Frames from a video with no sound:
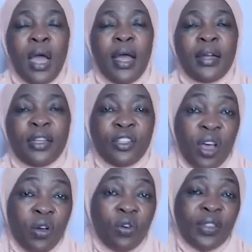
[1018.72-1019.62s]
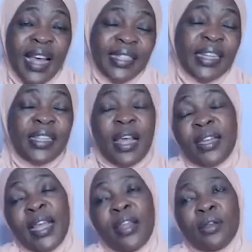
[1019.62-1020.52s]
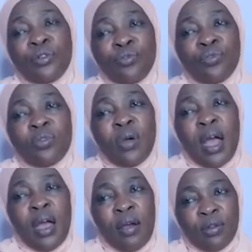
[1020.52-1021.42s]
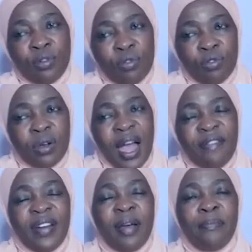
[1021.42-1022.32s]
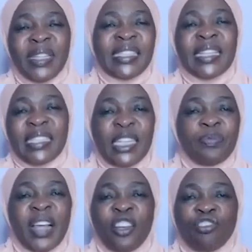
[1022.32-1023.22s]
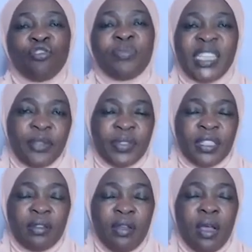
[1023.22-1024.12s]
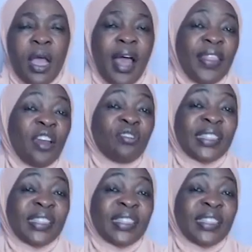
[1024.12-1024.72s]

And then on Thursdays, I tend to cover business tips and YouTube tips. And then on